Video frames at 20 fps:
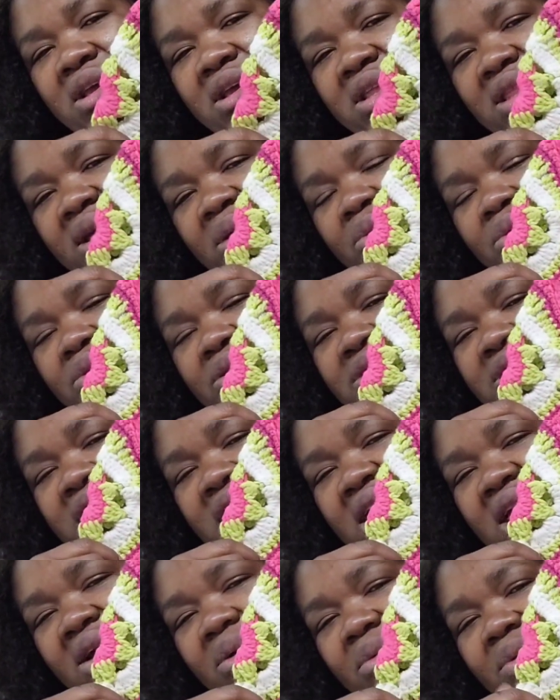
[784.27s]
that won't
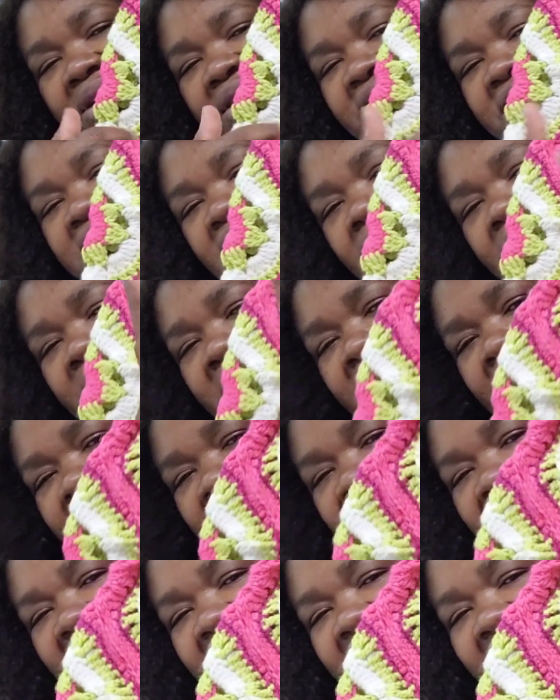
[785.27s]
take away from the
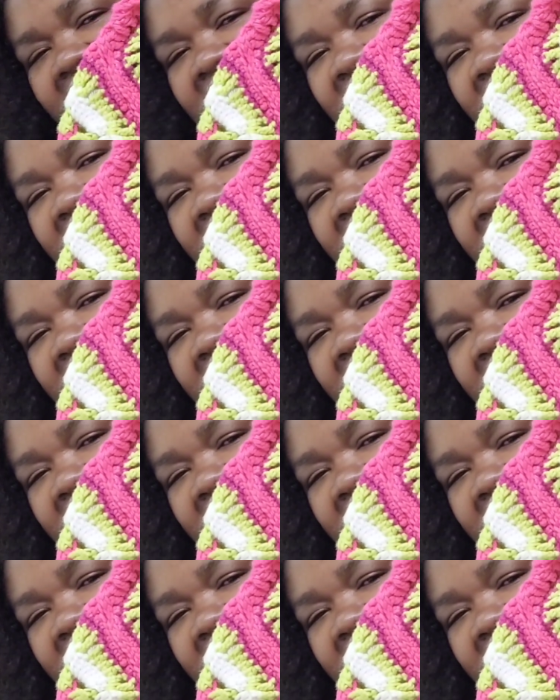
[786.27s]
bag,